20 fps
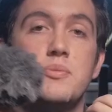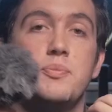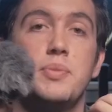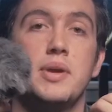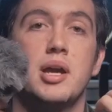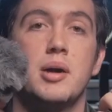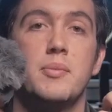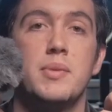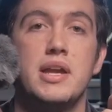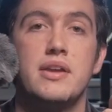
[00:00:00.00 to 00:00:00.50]
to
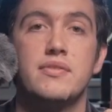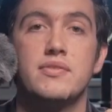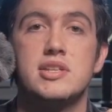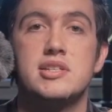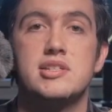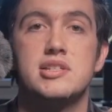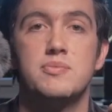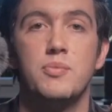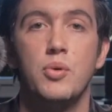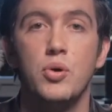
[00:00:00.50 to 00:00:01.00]
pick up even the
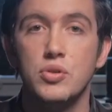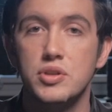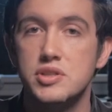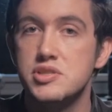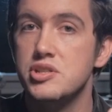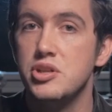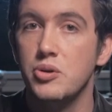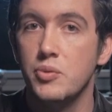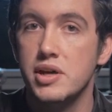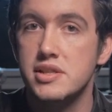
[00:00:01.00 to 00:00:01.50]

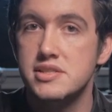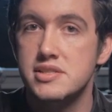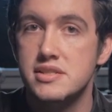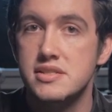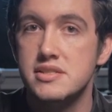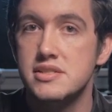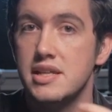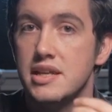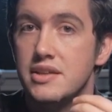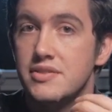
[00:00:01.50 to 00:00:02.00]
smallest
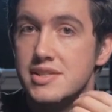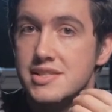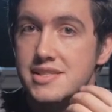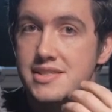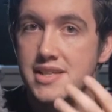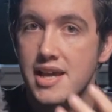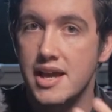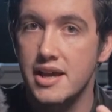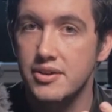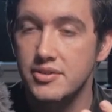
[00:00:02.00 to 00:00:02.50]
nuances in the
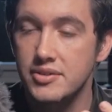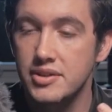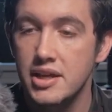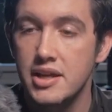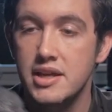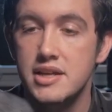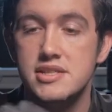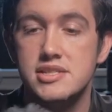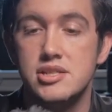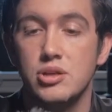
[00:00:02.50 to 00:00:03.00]
sound,
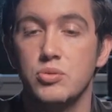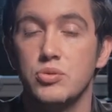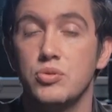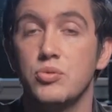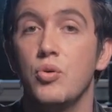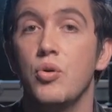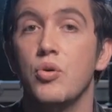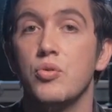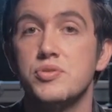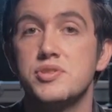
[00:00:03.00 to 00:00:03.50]
so
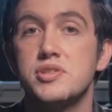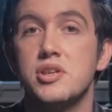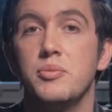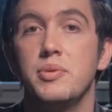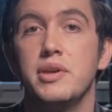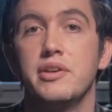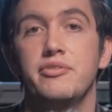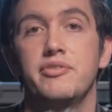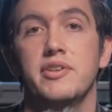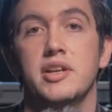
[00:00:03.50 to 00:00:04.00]
it'll also
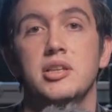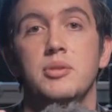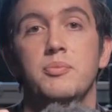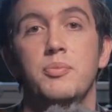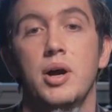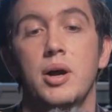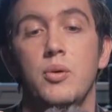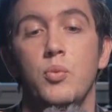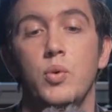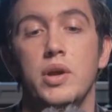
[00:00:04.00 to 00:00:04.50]
be affected
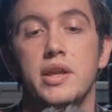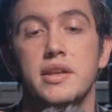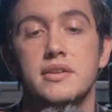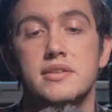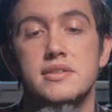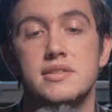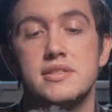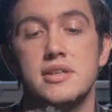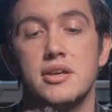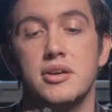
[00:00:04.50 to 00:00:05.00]
by
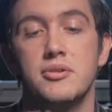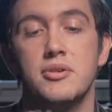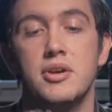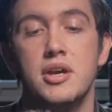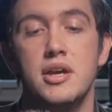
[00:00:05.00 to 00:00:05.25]
wind. So